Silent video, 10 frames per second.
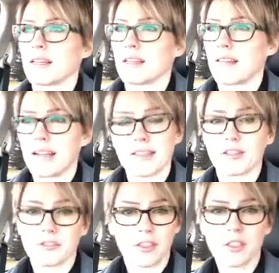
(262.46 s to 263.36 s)
that's
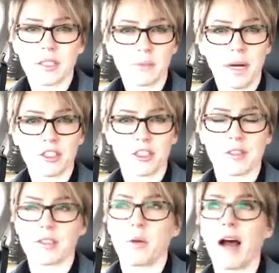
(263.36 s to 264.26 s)
their first impression.
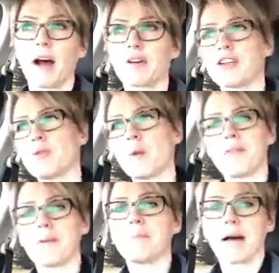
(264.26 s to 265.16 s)
So how do you
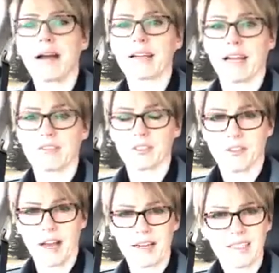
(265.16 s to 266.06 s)
win them back after
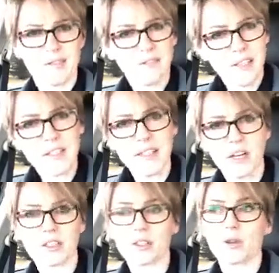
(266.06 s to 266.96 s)
that? It's very
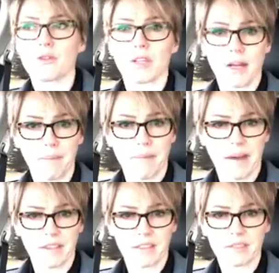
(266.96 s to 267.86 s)
hard to overcome
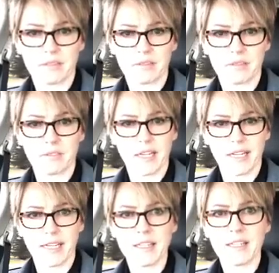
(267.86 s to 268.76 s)
that,
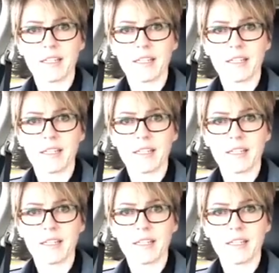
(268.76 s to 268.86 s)
okay?